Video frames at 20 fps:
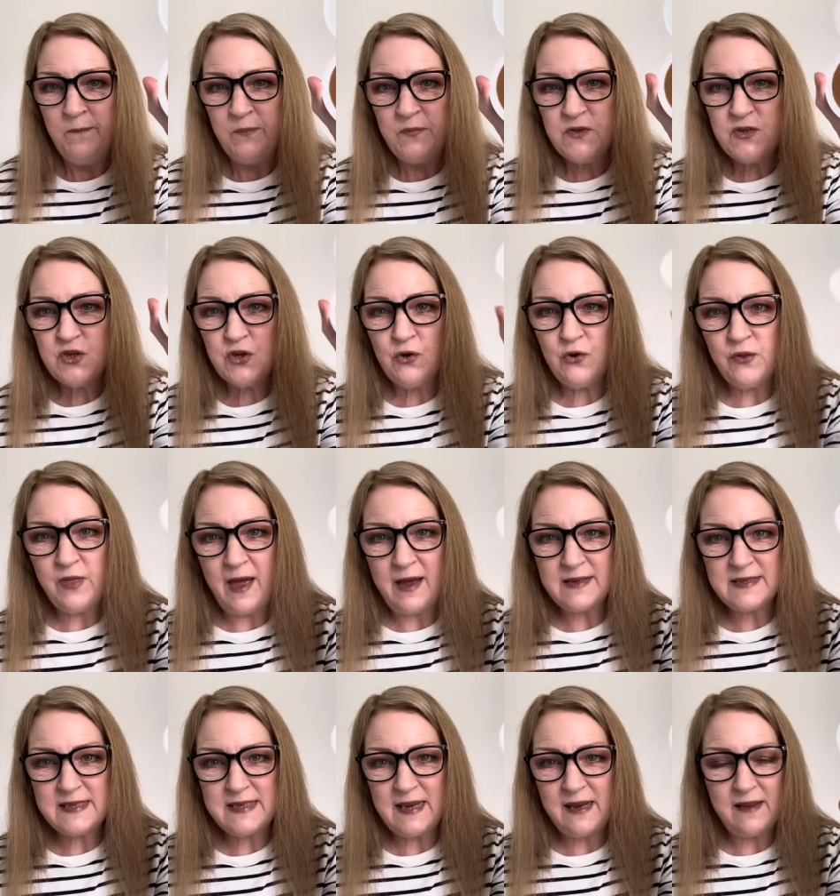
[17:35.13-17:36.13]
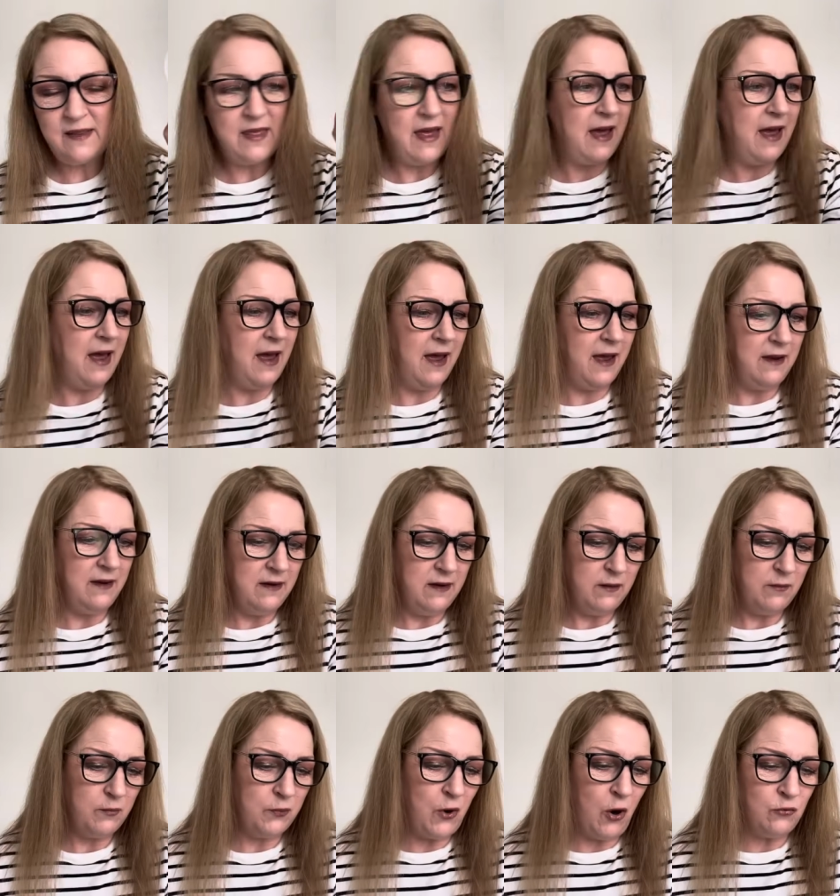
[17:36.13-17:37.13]
So that's it there.
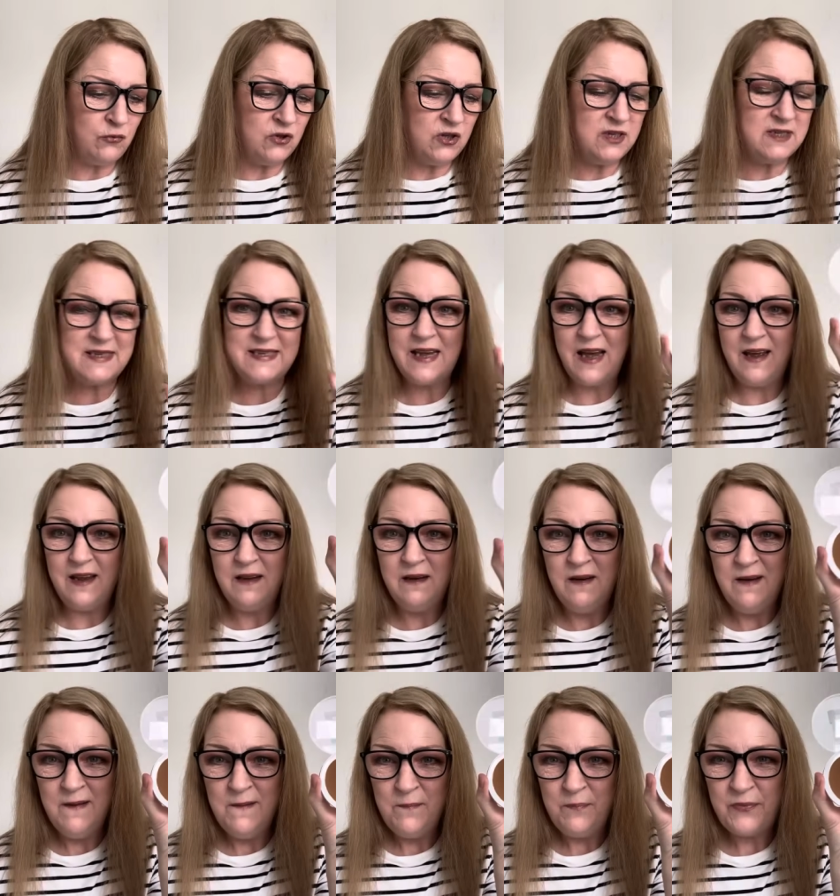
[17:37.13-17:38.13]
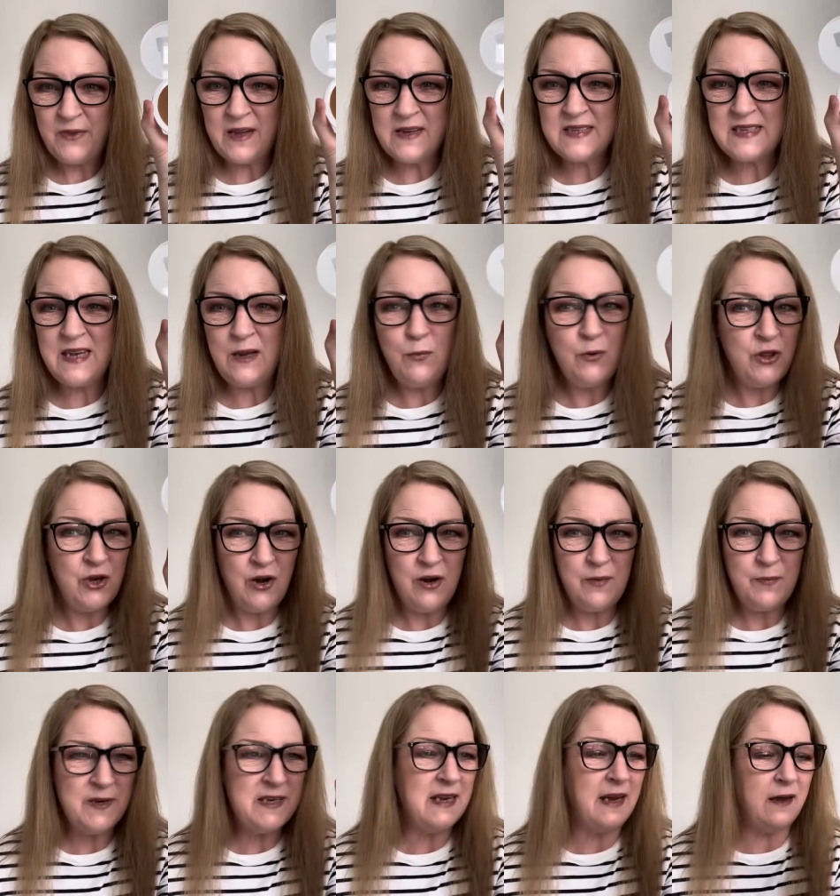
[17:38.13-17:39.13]
Bronzer. I'll see whether
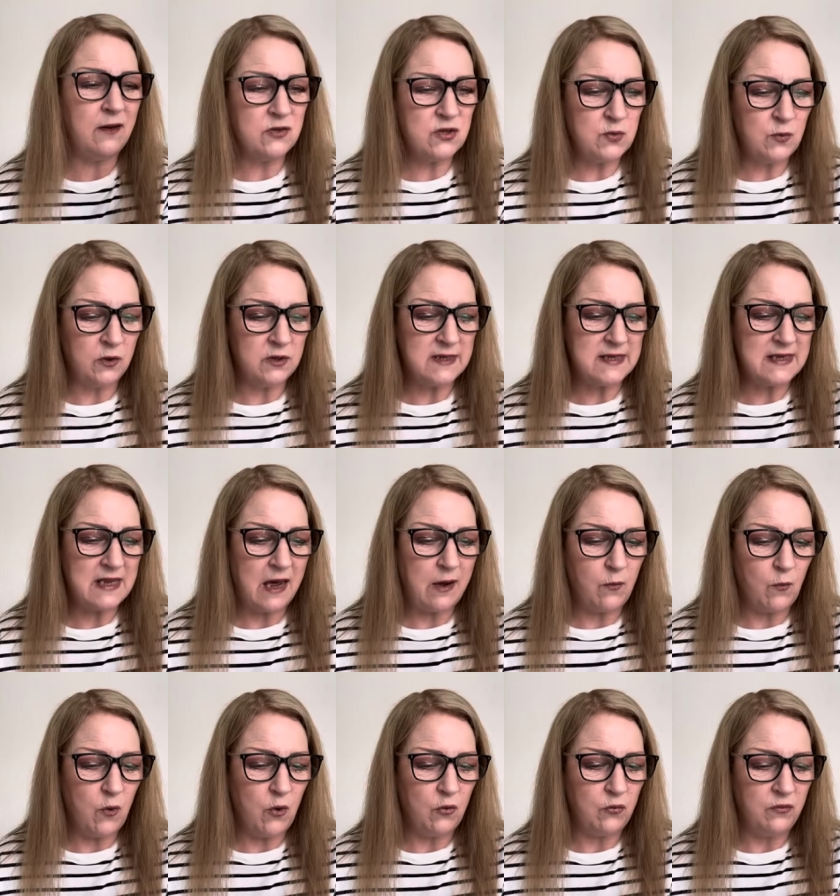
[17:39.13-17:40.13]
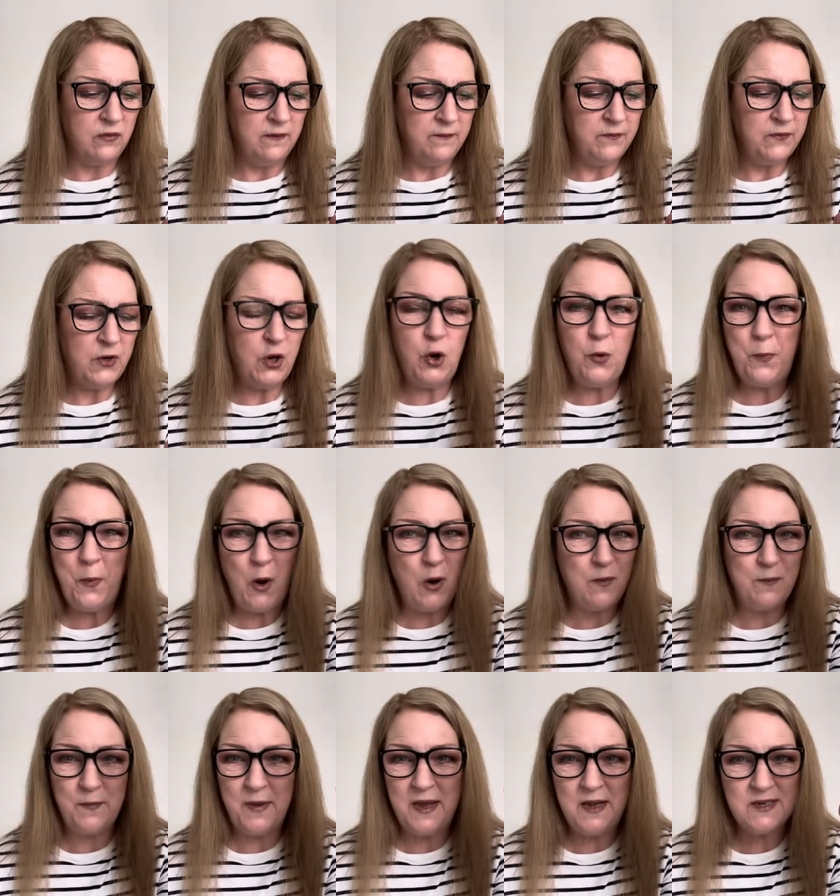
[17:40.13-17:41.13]
anybody else wants that one. No
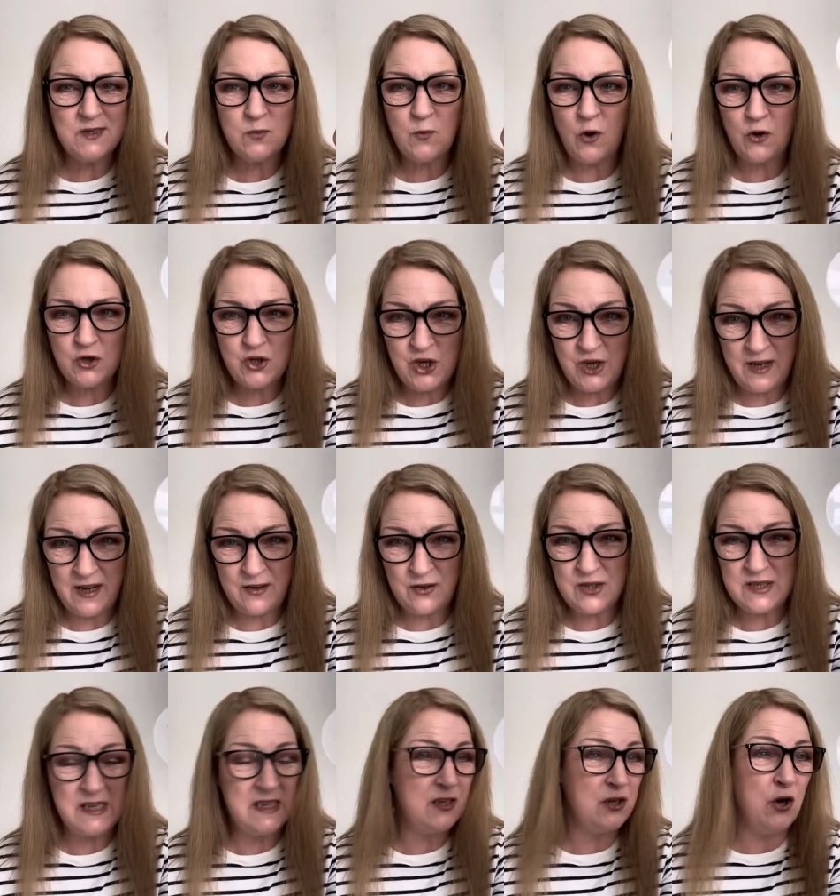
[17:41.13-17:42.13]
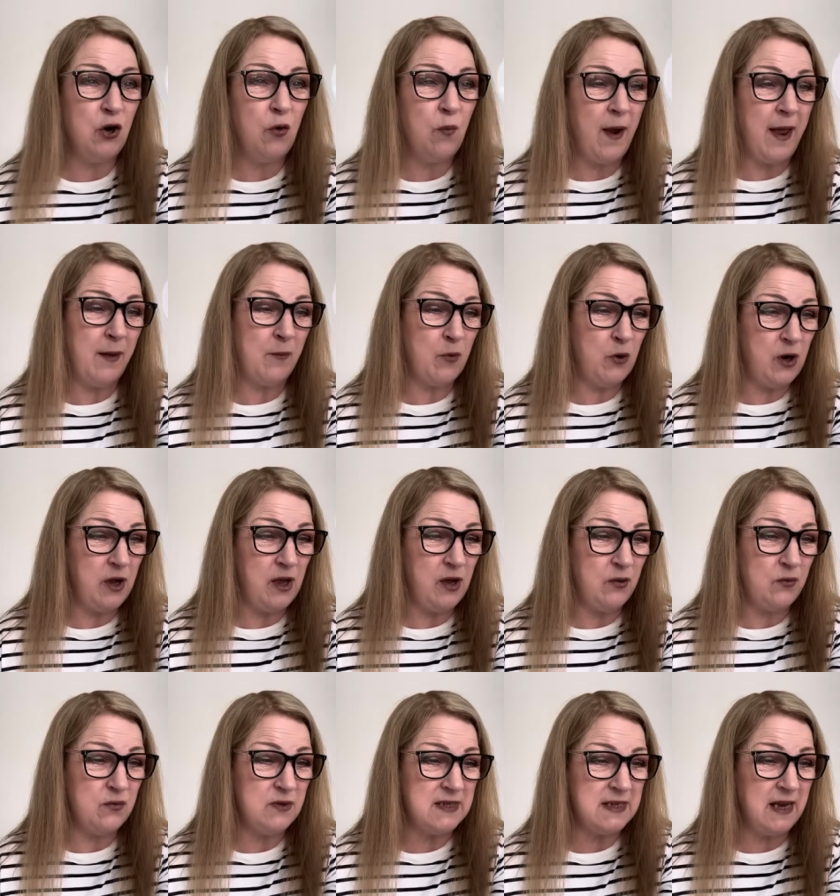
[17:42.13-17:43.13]
point me swatching it because there's no way I am going to
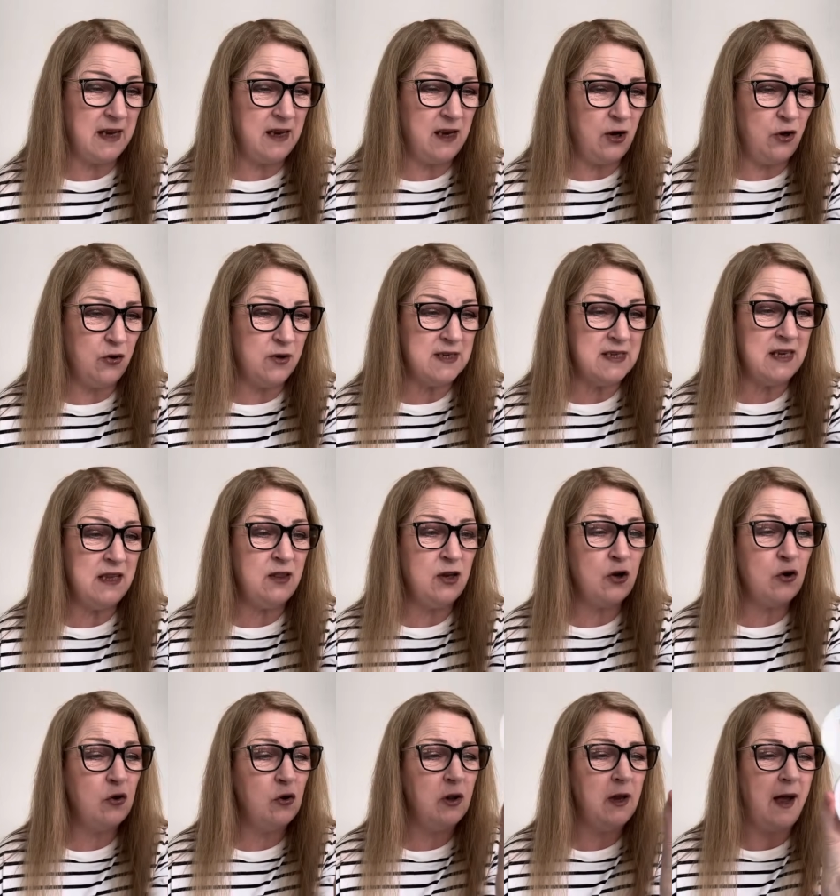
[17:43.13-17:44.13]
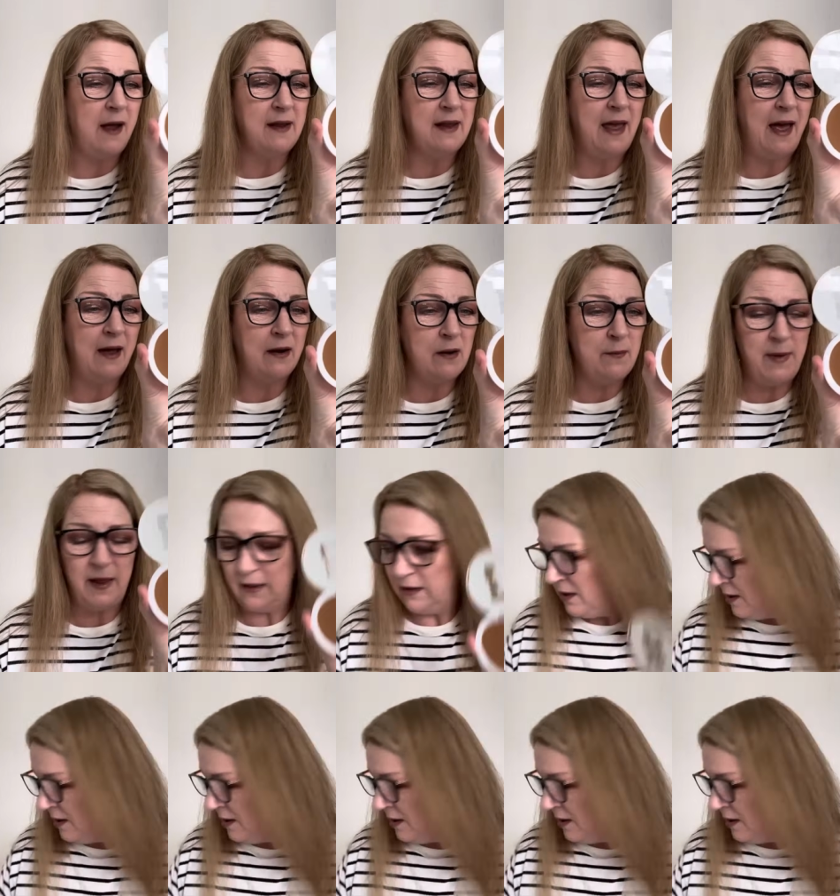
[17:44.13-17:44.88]
use it. You know, it's in the colour caramel.